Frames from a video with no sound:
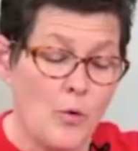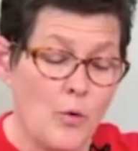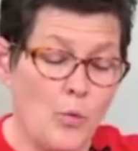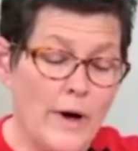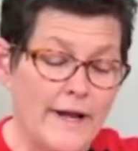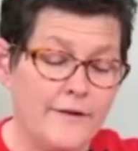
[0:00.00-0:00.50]

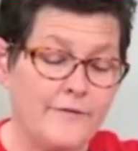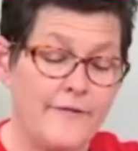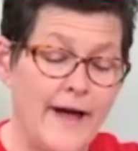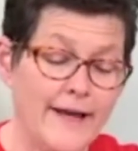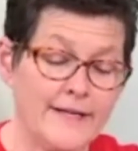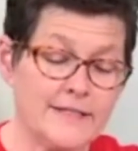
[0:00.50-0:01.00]
What
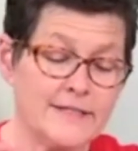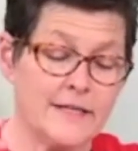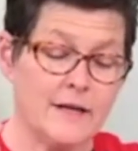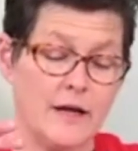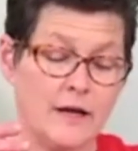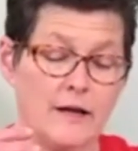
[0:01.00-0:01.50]
advice,
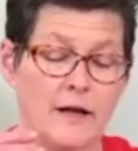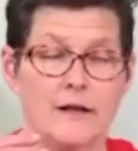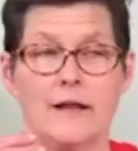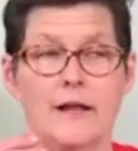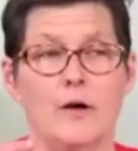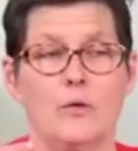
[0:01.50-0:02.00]

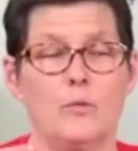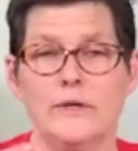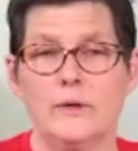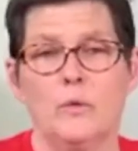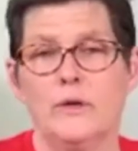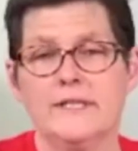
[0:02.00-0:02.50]
like,
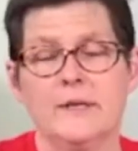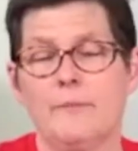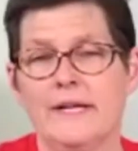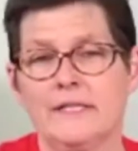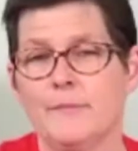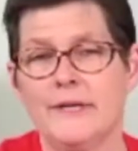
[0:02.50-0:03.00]
what's the
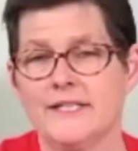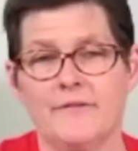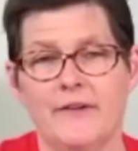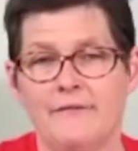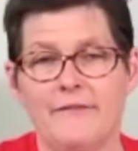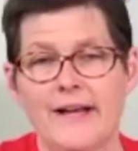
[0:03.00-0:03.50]
best piece of
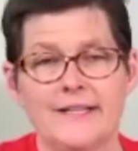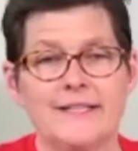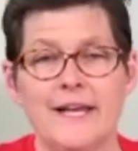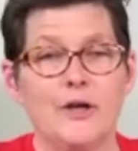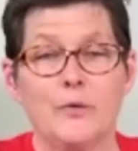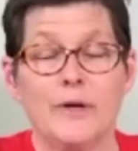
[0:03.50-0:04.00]
advice
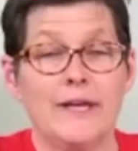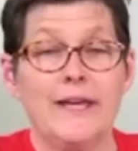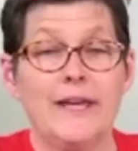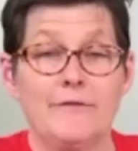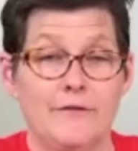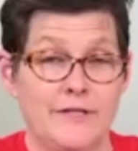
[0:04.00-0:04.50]
that you can
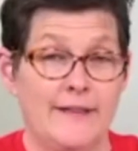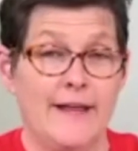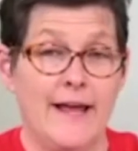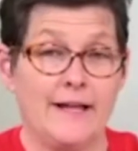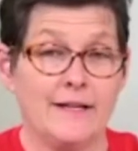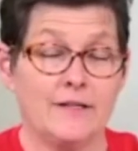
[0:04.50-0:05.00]
give to
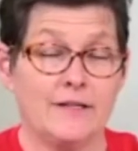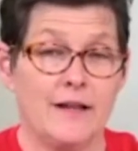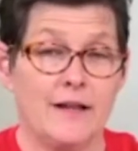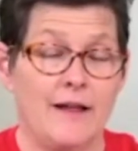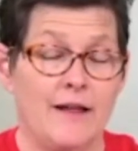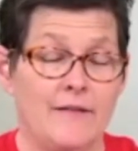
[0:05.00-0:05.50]
that
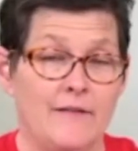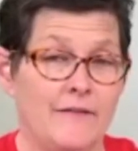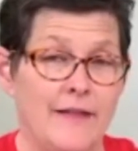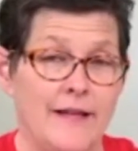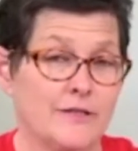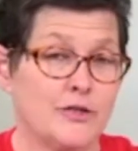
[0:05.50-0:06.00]

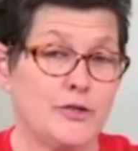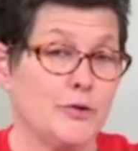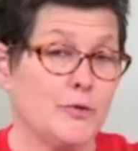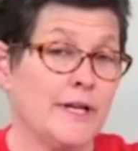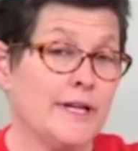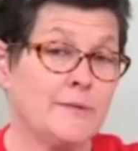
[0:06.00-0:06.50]
that
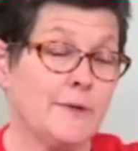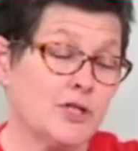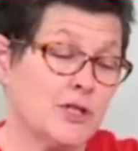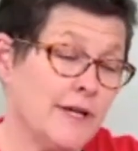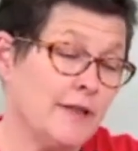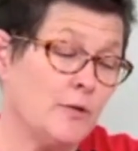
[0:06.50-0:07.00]
student,
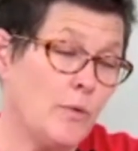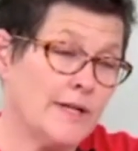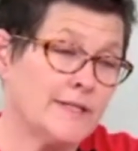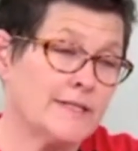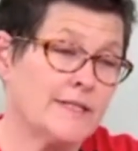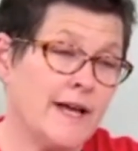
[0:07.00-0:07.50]
especially the
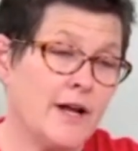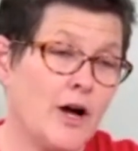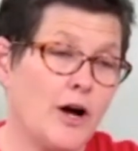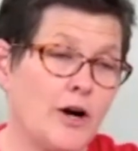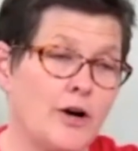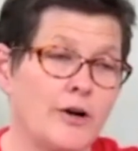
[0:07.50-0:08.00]
ones that
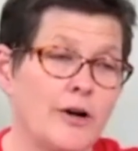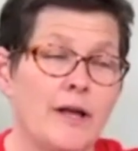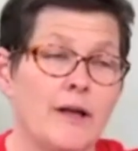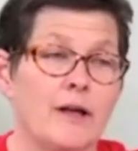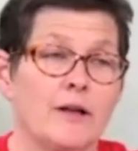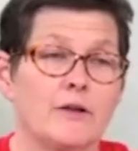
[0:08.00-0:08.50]
are
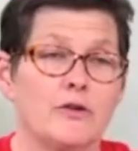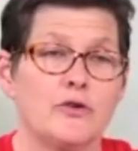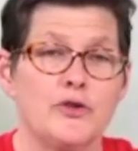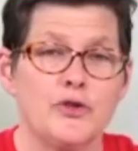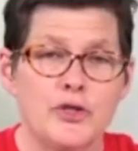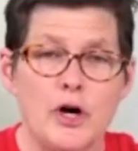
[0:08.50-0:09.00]

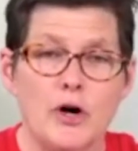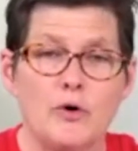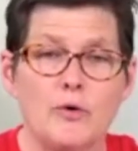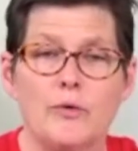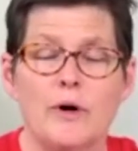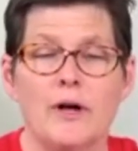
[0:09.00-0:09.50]

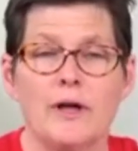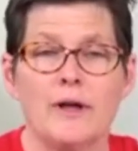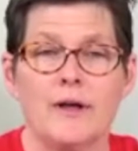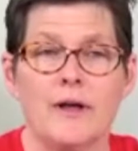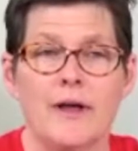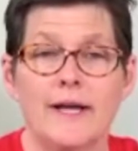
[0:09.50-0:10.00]
so
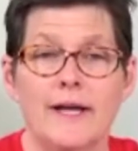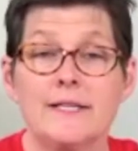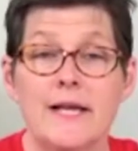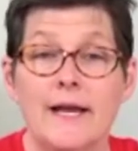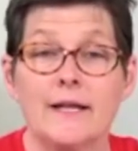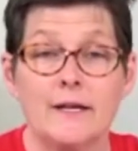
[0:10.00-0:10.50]

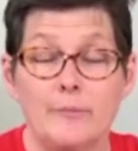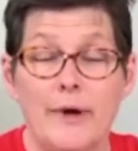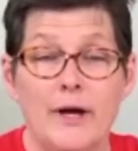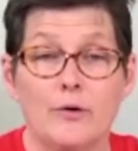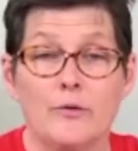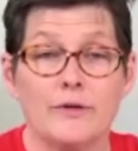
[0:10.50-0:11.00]
excited
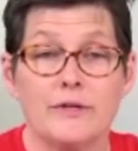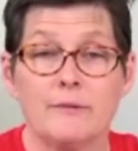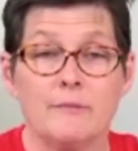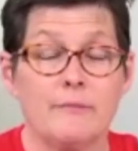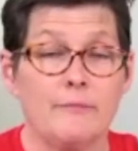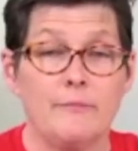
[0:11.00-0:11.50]
about
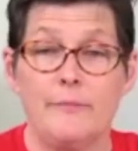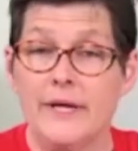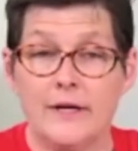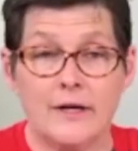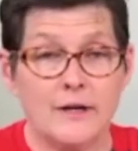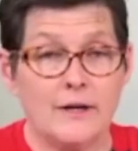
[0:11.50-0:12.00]

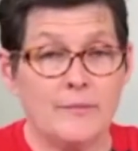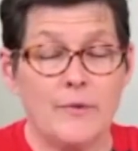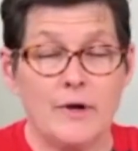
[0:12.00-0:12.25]
being a